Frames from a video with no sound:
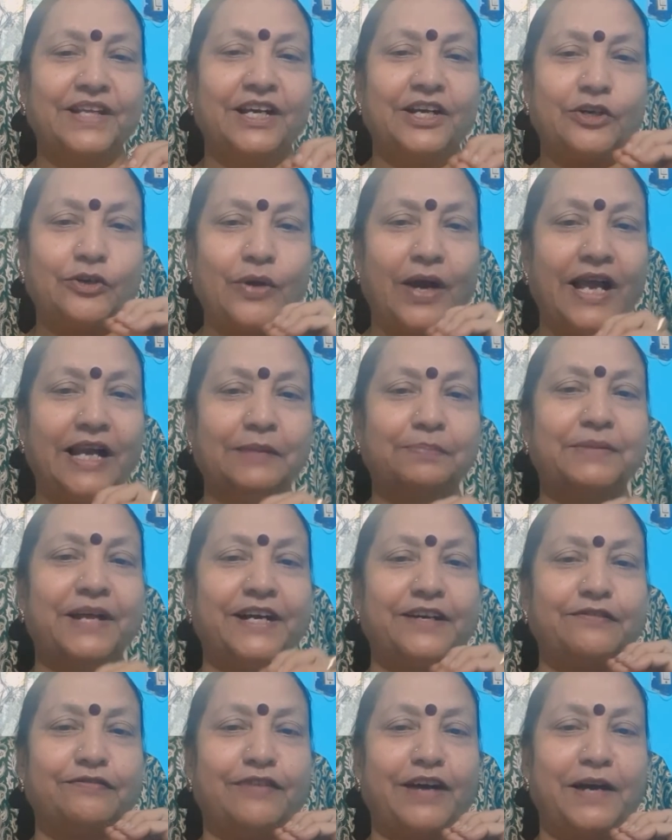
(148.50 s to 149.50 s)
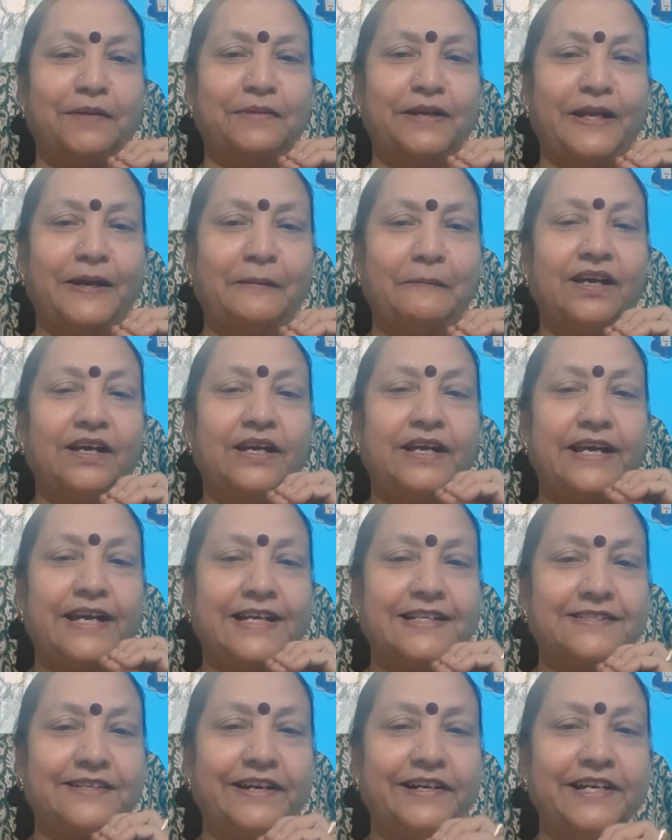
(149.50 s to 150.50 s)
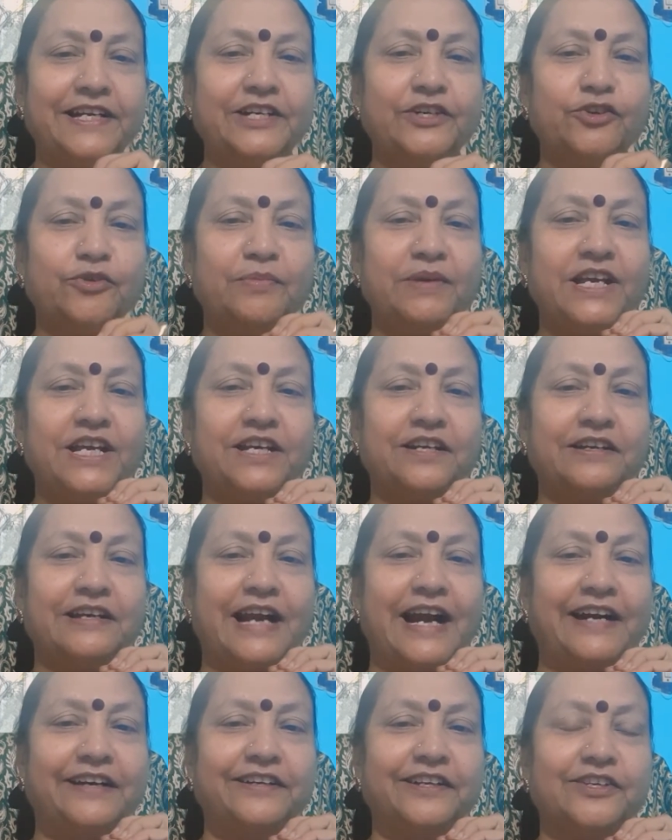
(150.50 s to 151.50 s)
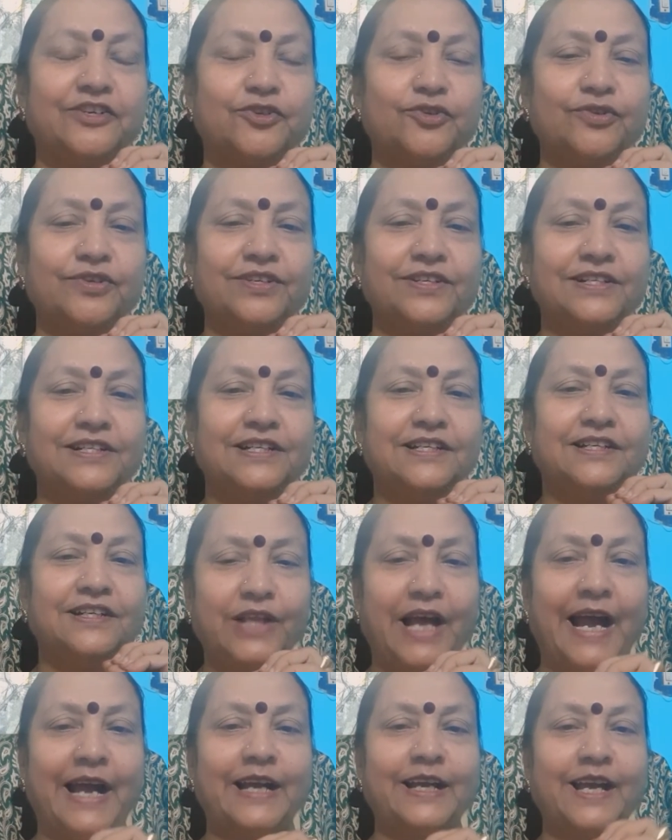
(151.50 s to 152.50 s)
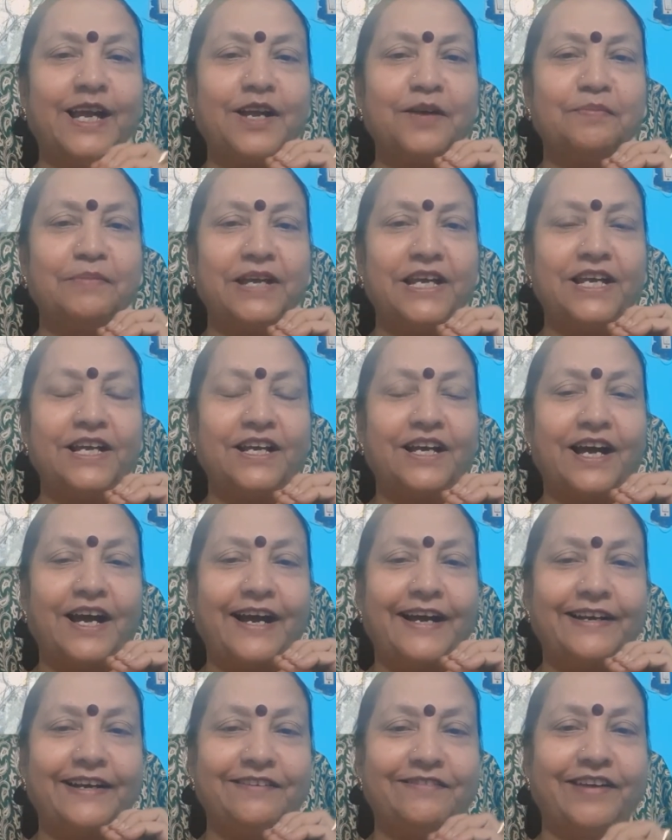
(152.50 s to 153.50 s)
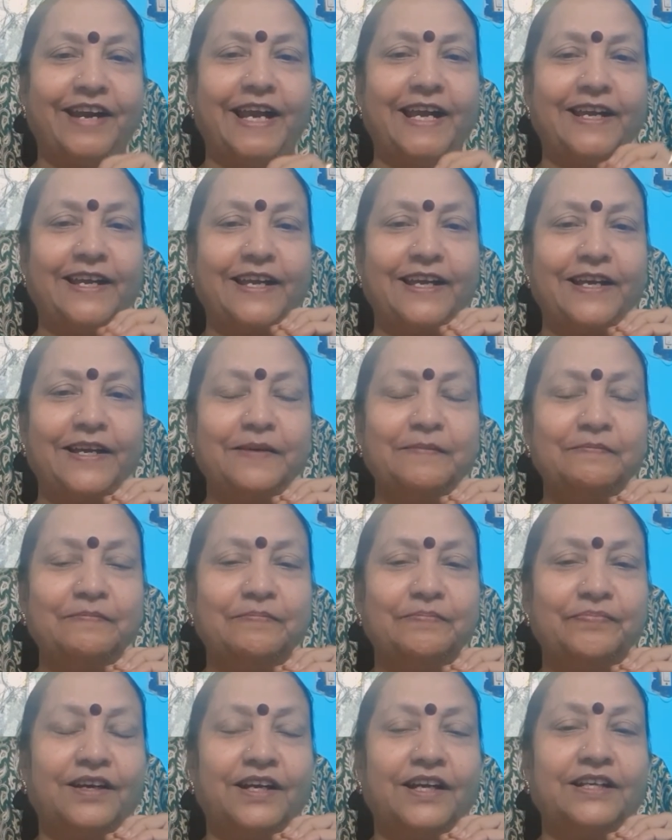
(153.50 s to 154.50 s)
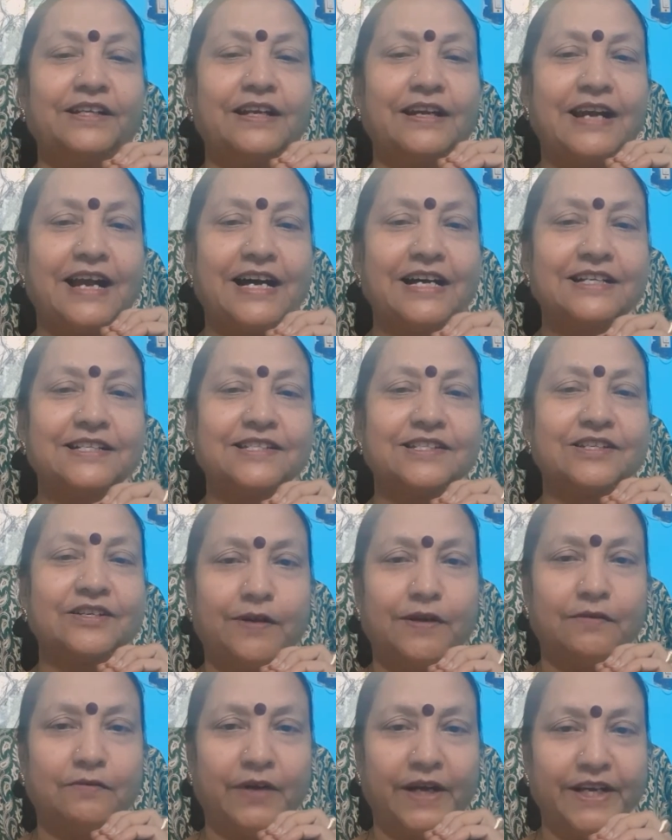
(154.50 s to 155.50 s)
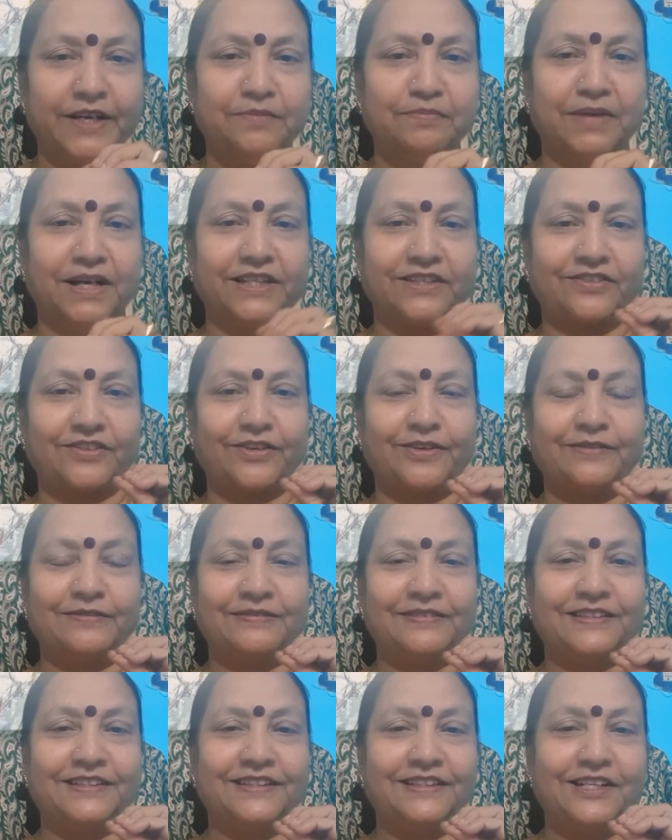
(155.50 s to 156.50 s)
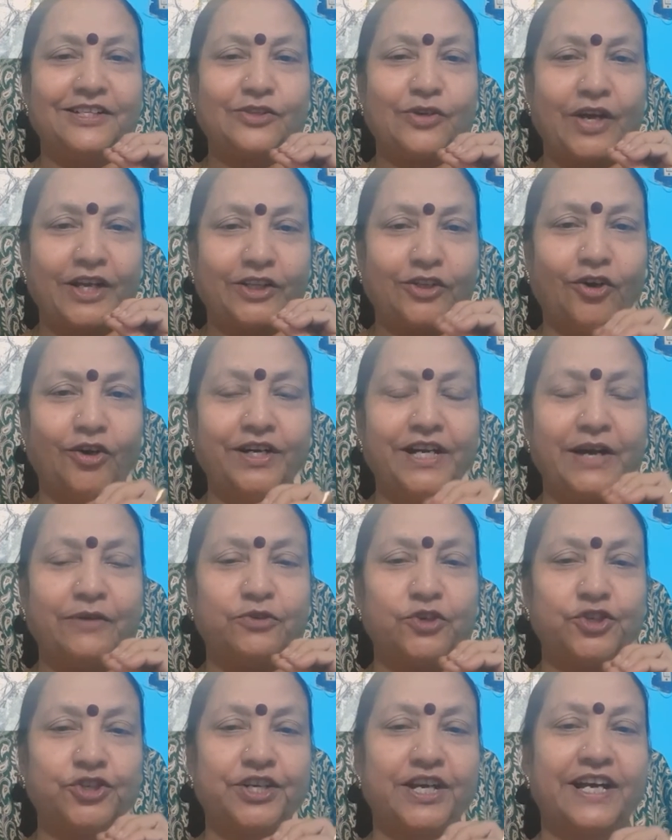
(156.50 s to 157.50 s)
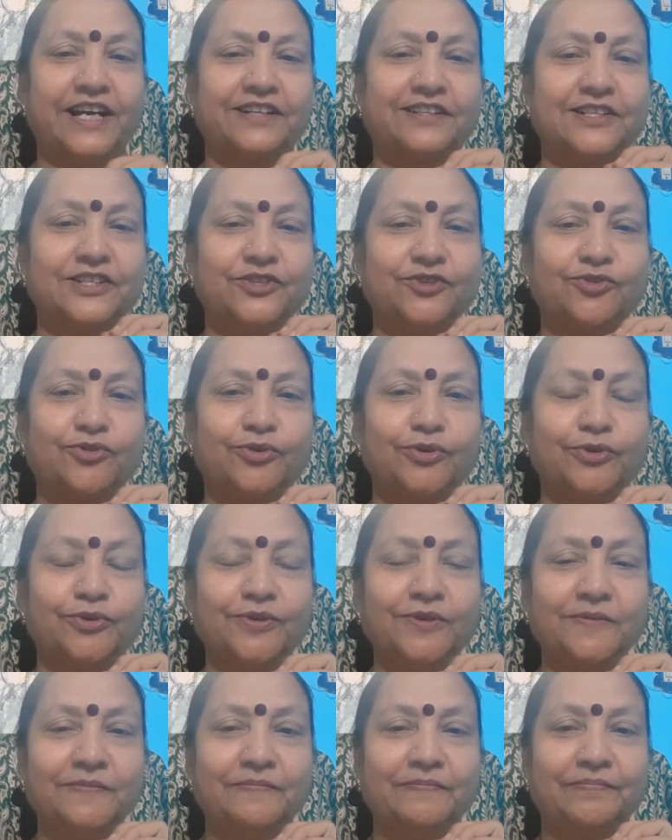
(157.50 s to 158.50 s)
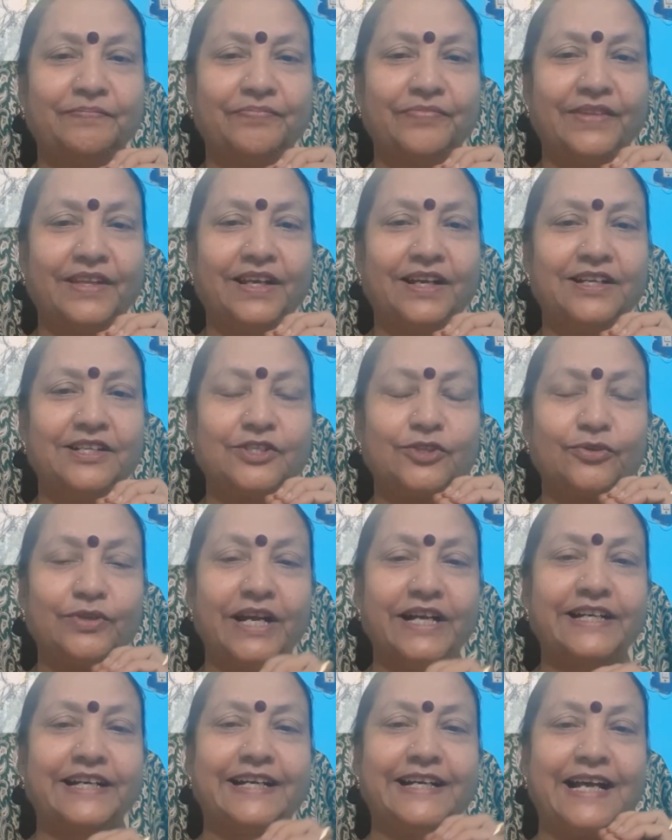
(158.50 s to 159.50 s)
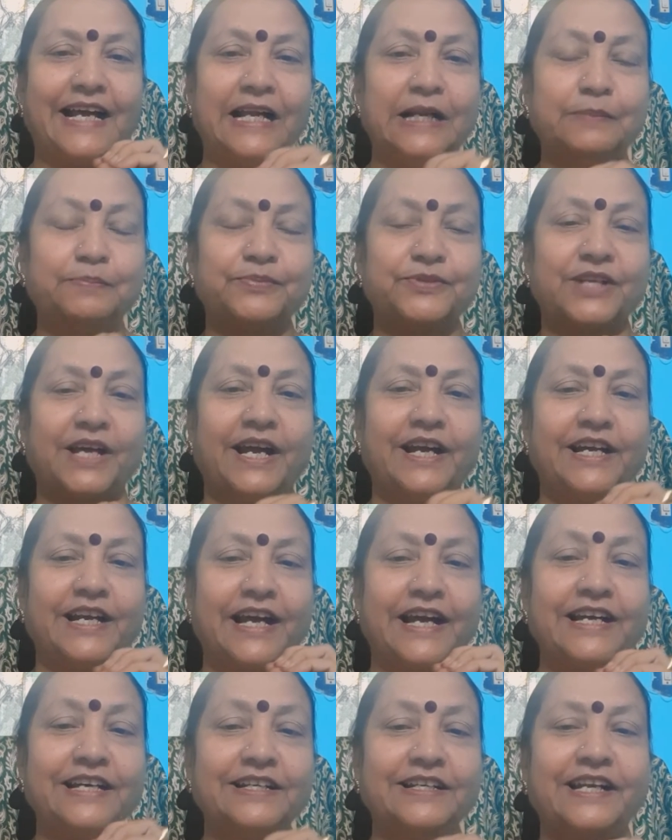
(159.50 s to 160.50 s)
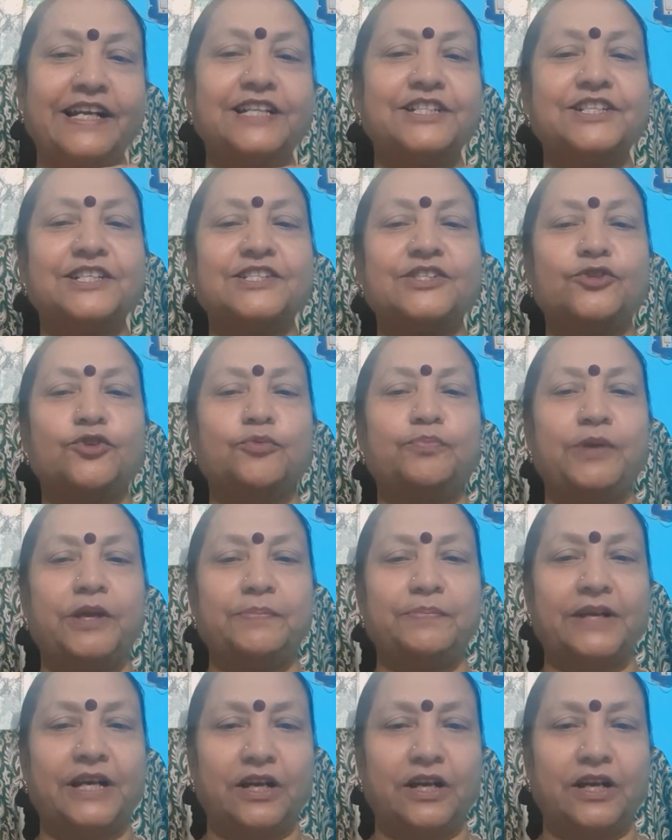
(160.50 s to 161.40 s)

to help that family. He has written to me in gratitude, thanking me and Reiki in the last one month. So I thought I would share this to you so that it helps and encourages you people